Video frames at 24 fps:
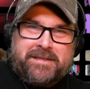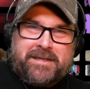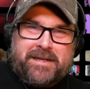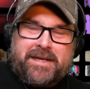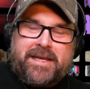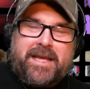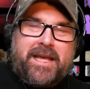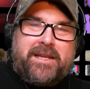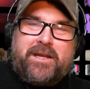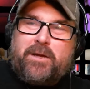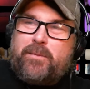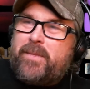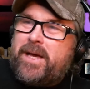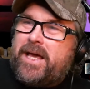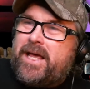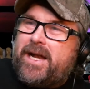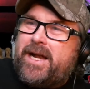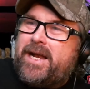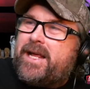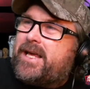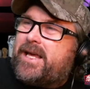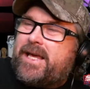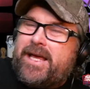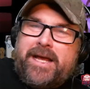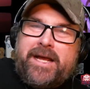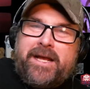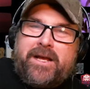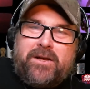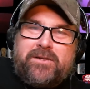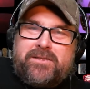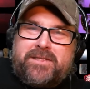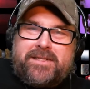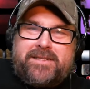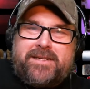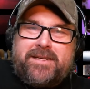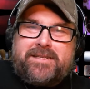Again, you made it at
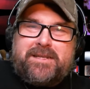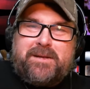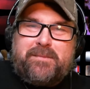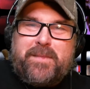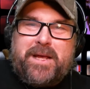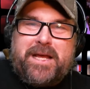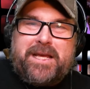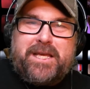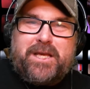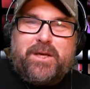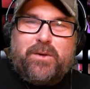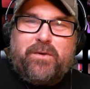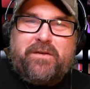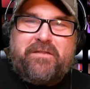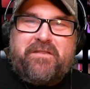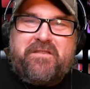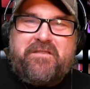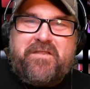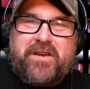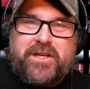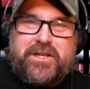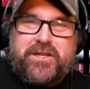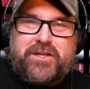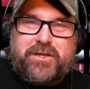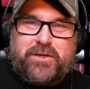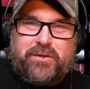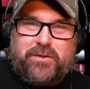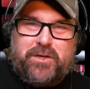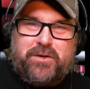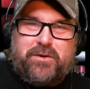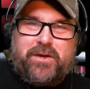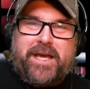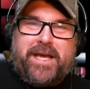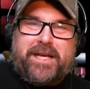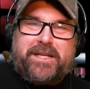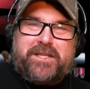Kinko's. It doesn't make you official.
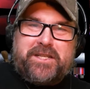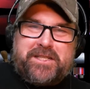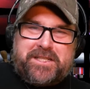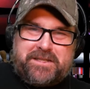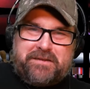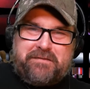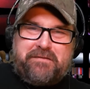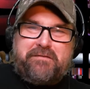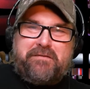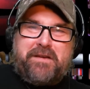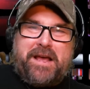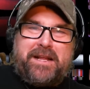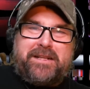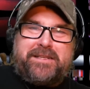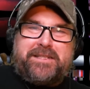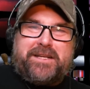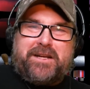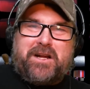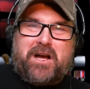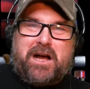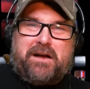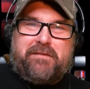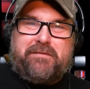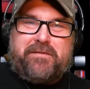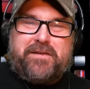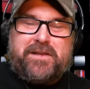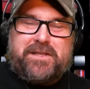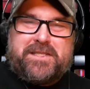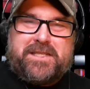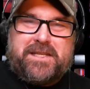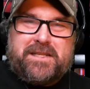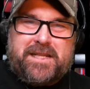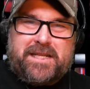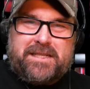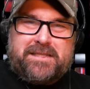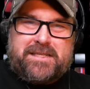You can't just invent an
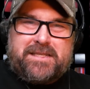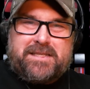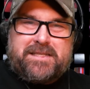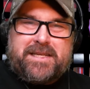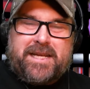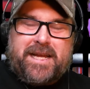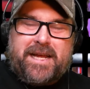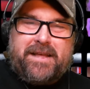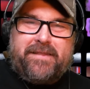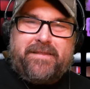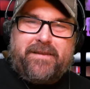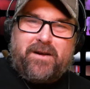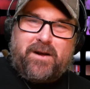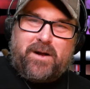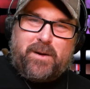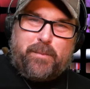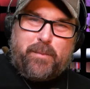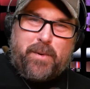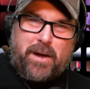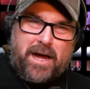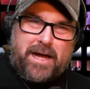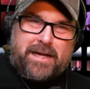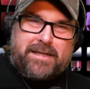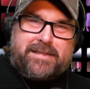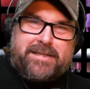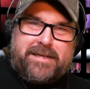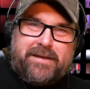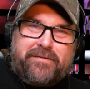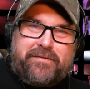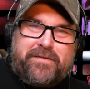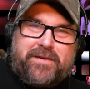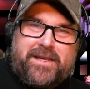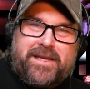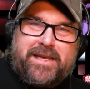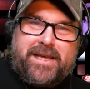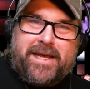office and then stand there and
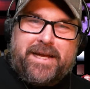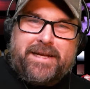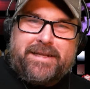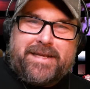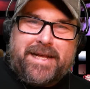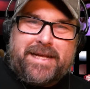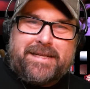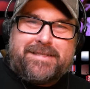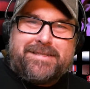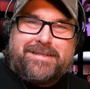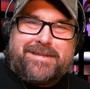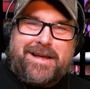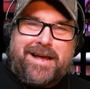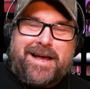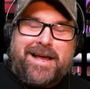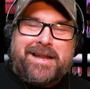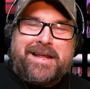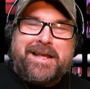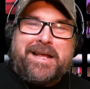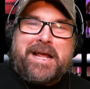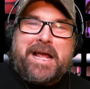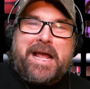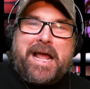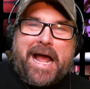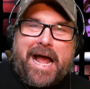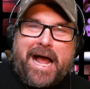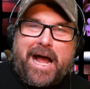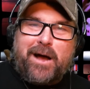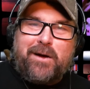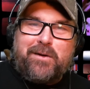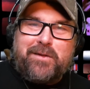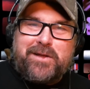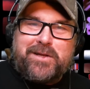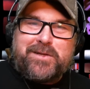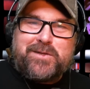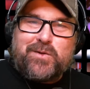pontificate. That's not
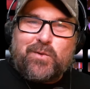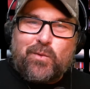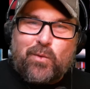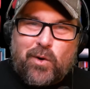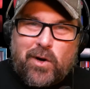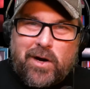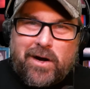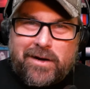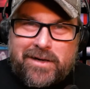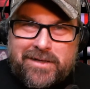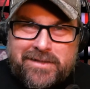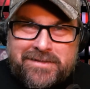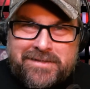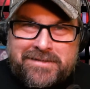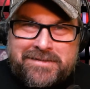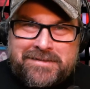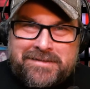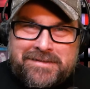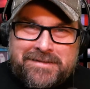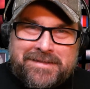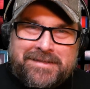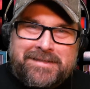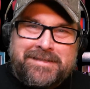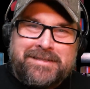how this works.